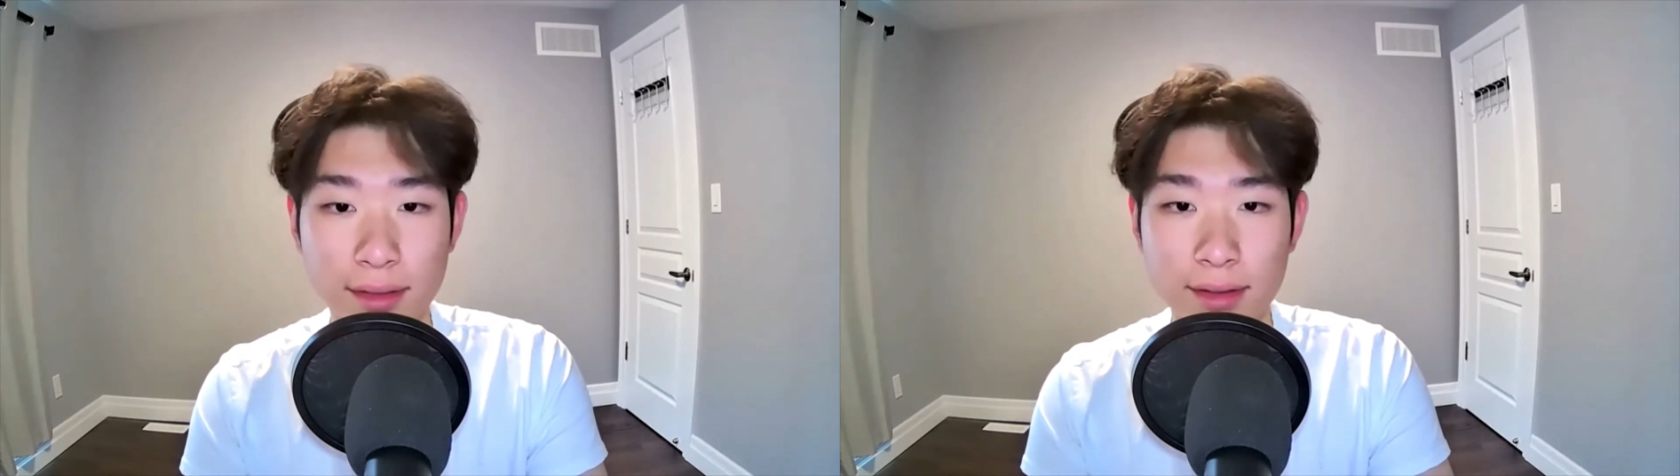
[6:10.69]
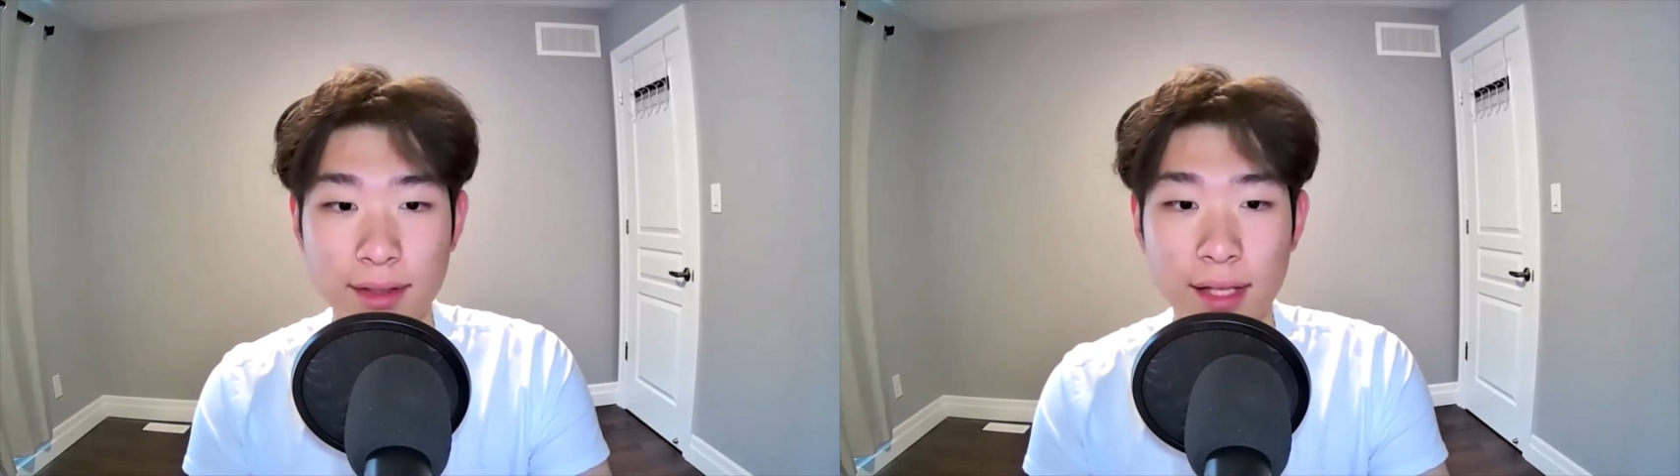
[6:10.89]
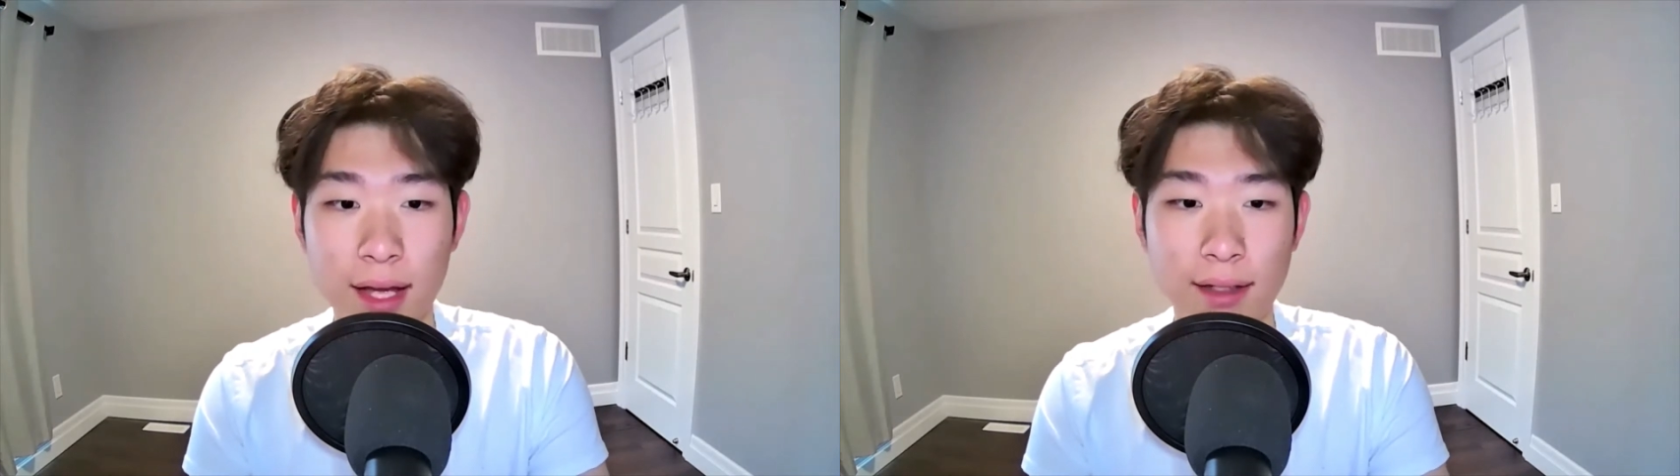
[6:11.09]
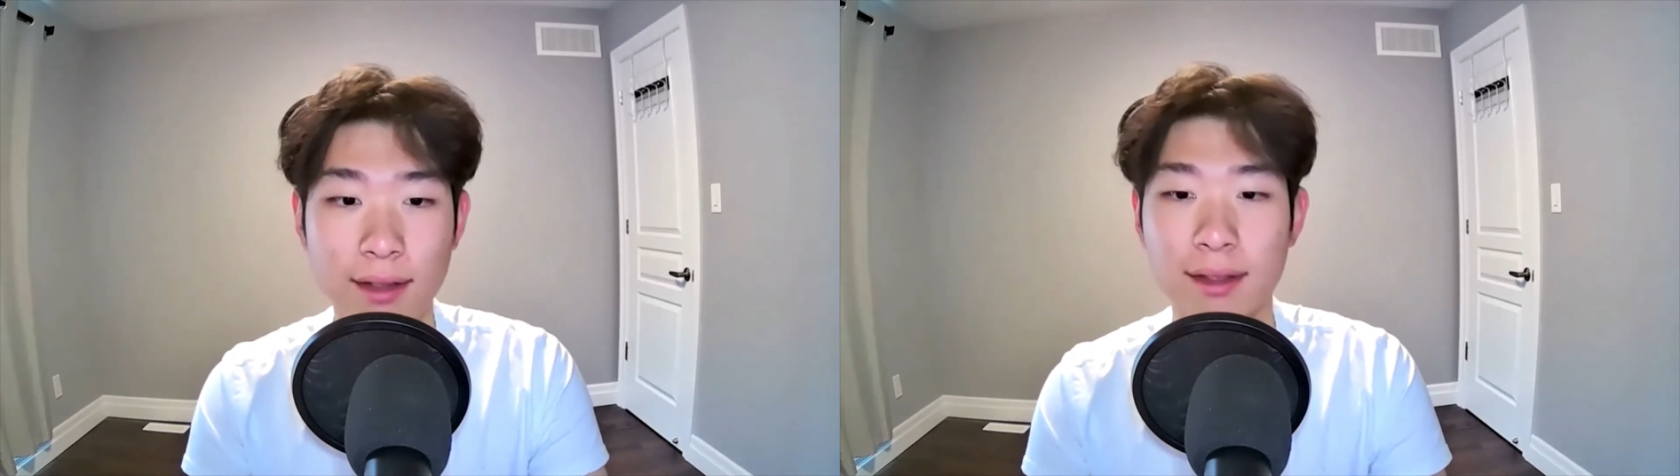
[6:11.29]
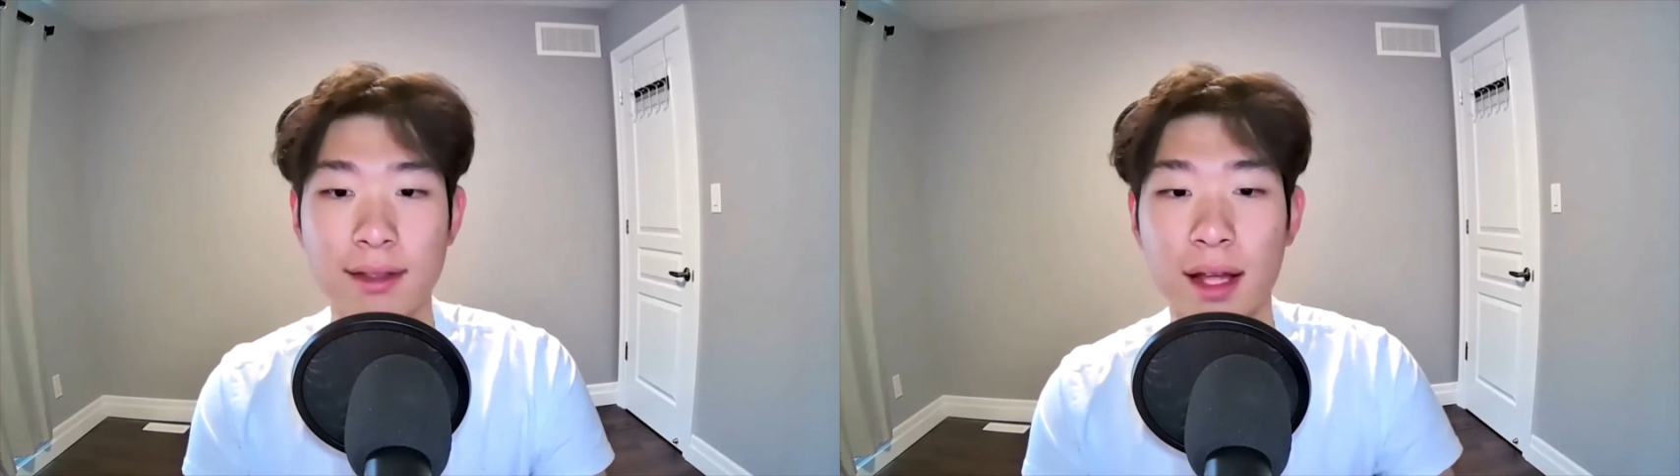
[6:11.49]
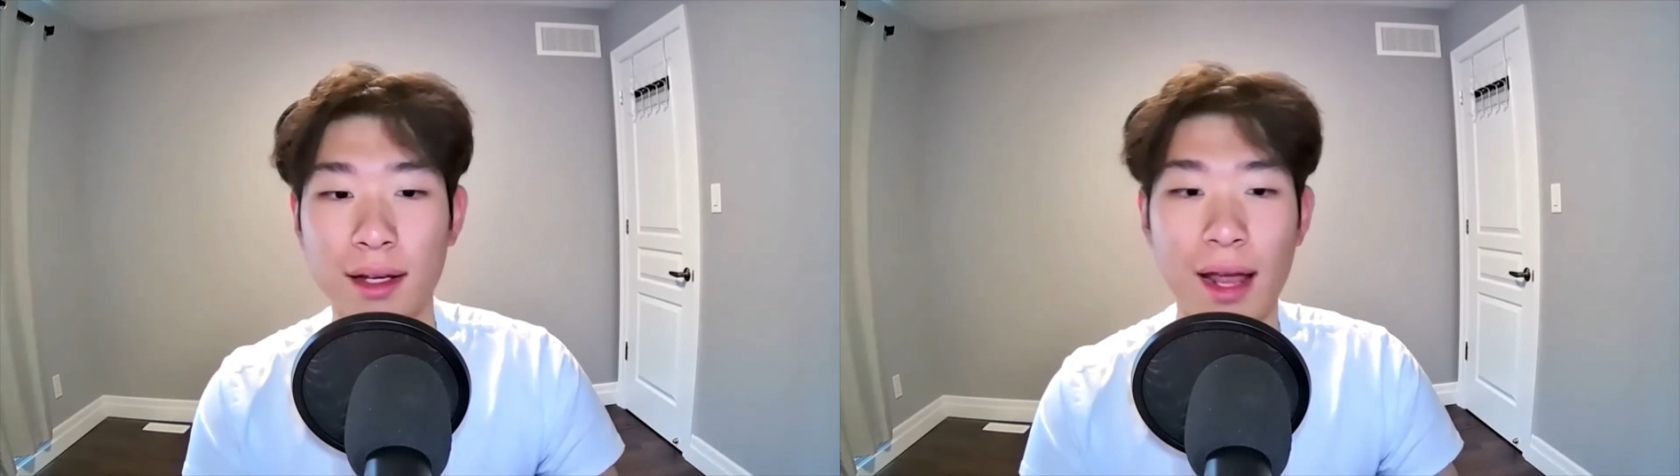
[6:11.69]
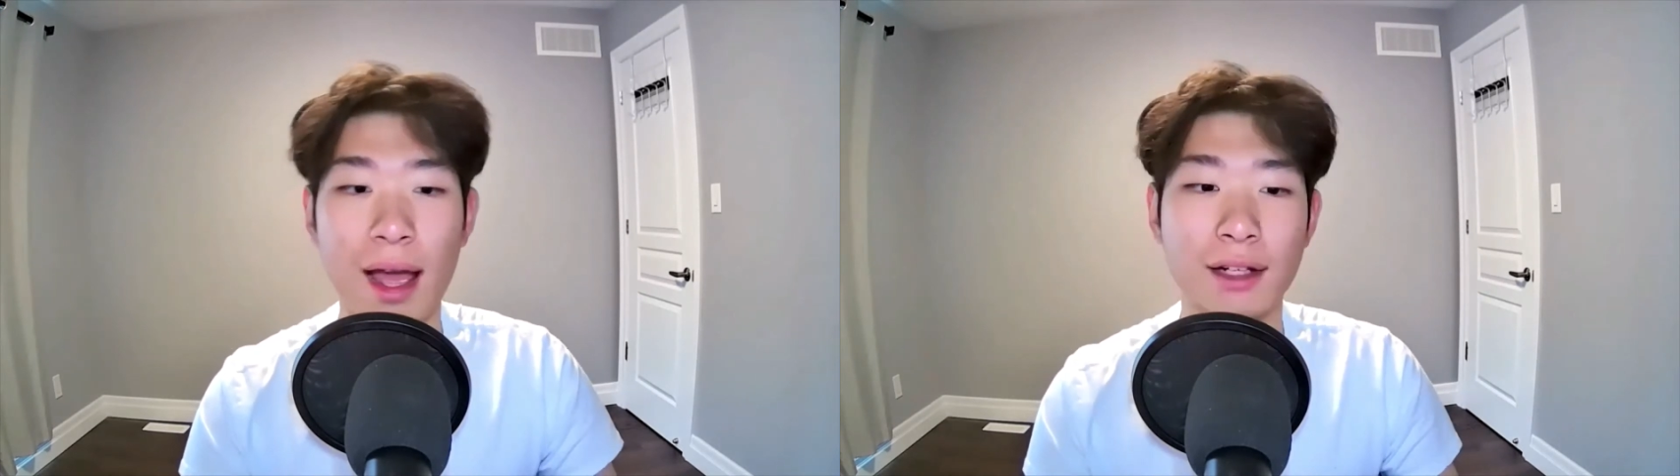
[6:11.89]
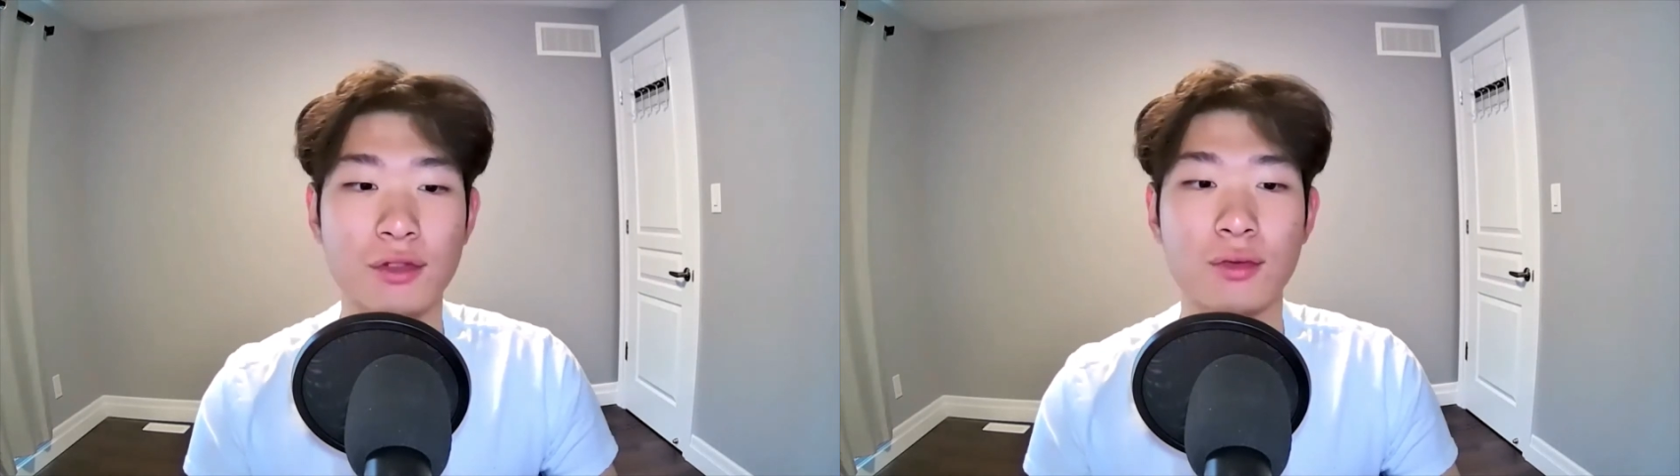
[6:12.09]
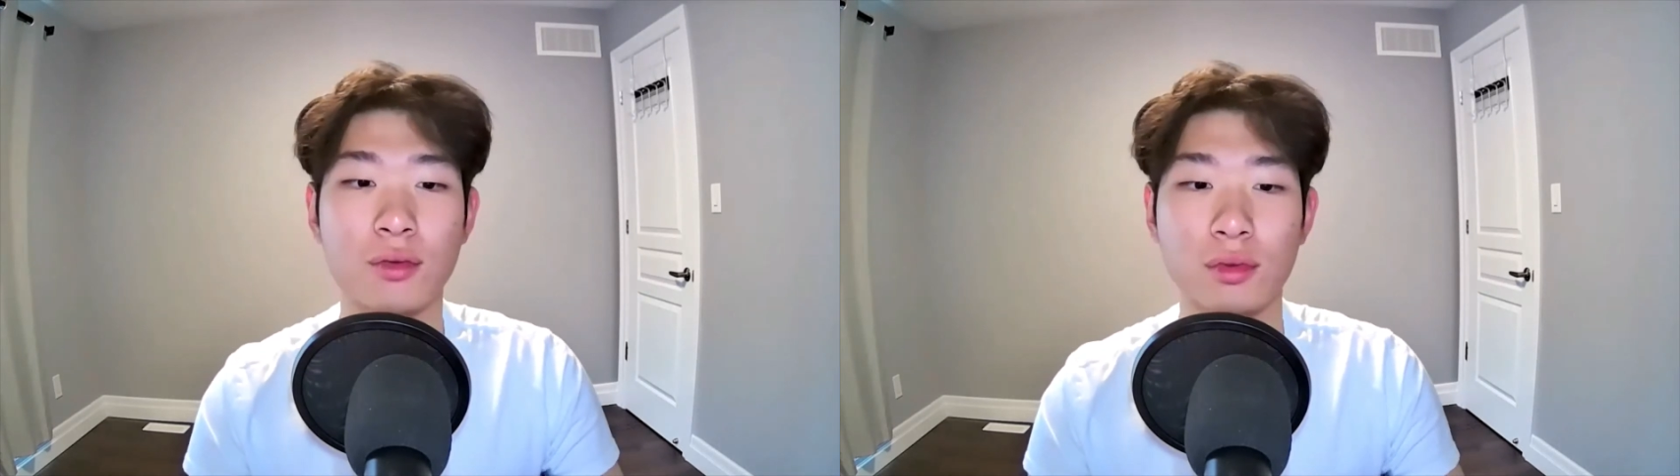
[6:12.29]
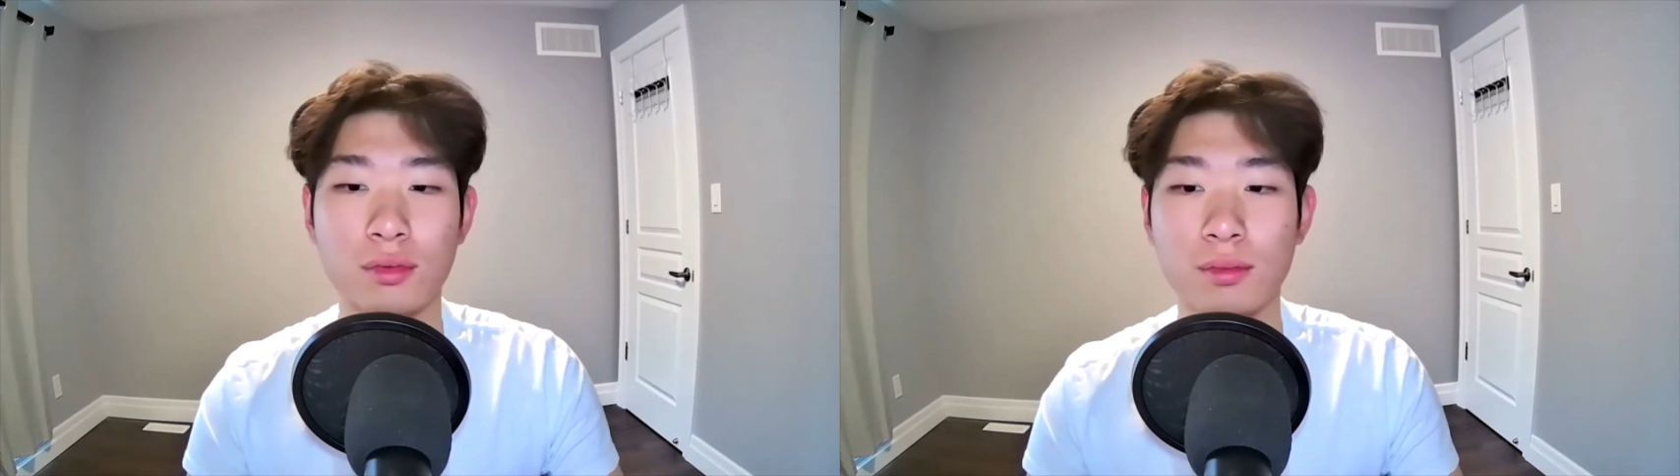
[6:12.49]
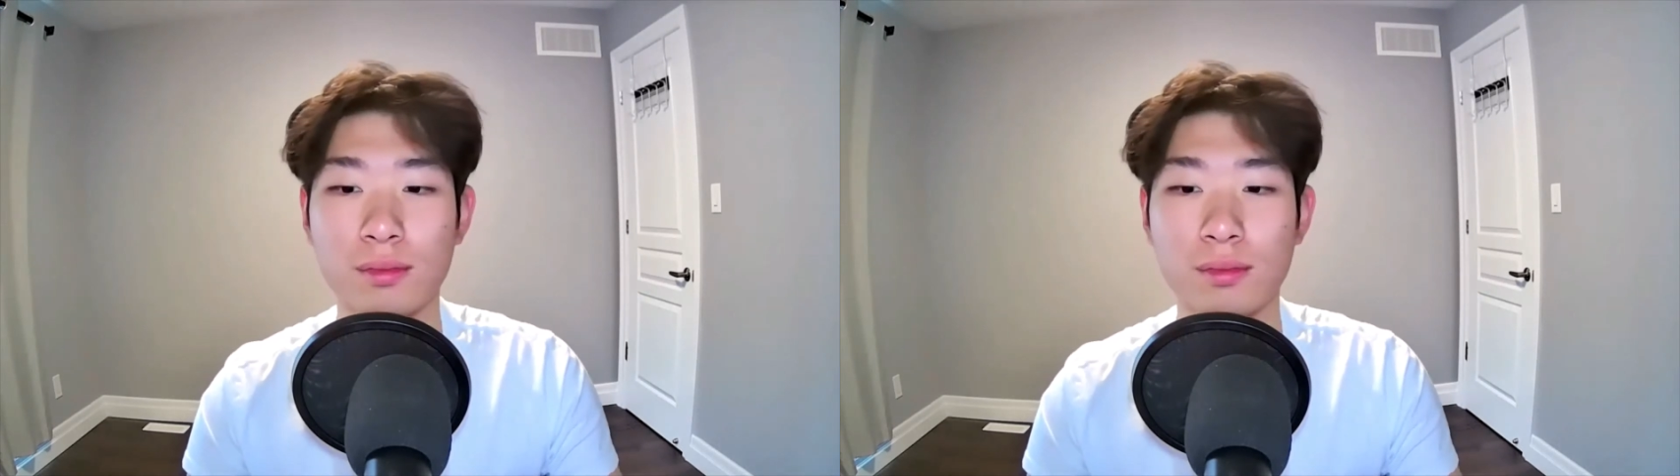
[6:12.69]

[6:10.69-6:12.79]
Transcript: It's not actual,